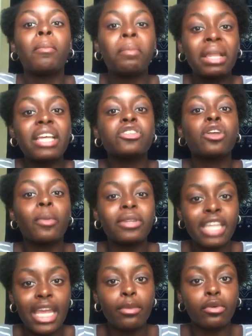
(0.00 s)
placed on the
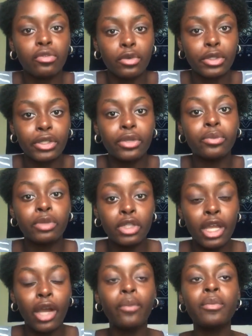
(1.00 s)
table for you,
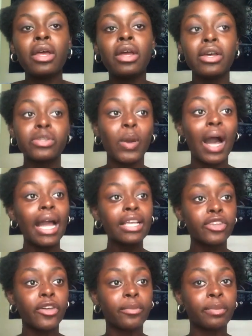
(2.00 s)
you know? So I
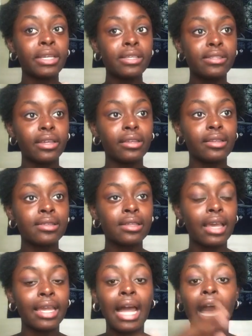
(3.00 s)
saw the pieces,
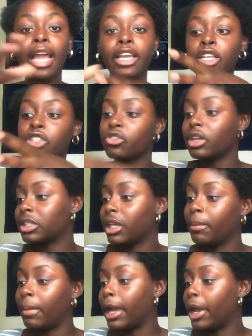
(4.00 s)
and I
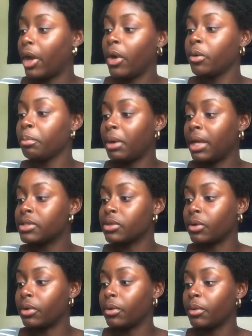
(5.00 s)
constructed my own
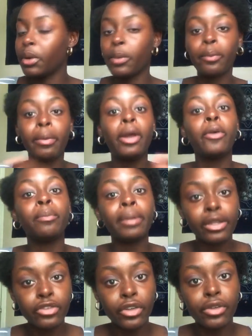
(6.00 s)
puzzle, my own
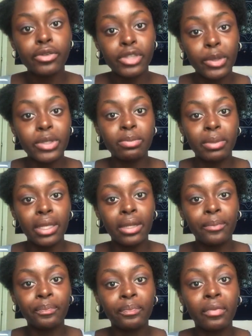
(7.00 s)
picture, so to speak.
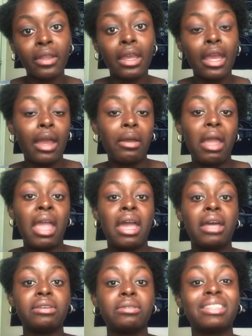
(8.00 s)

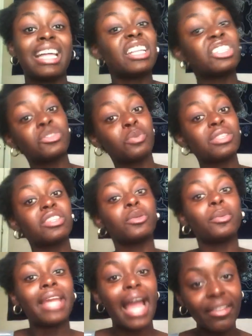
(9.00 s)
And that just wasn't
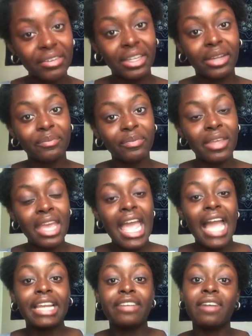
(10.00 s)
the reality.
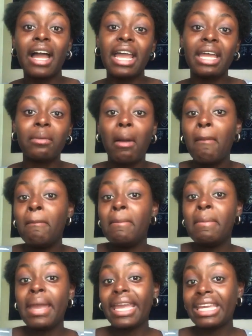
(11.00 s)
And if I had
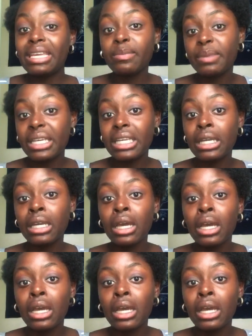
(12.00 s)
maybe